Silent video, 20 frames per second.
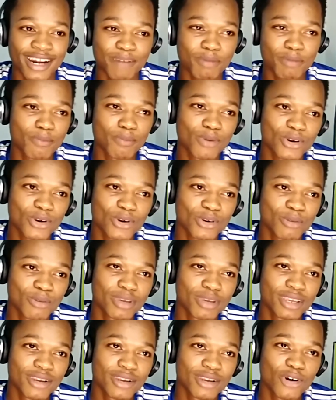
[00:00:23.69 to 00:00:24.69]
and people
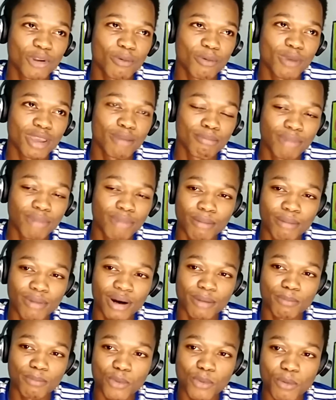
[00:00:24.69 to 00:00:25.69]
would be calling me
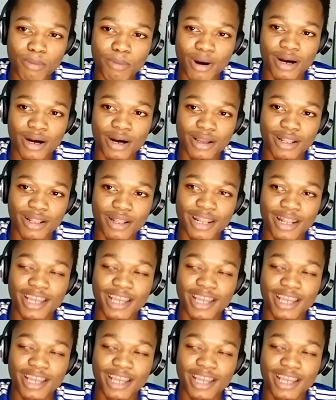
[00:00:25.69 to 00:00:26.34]
Baba Pupa.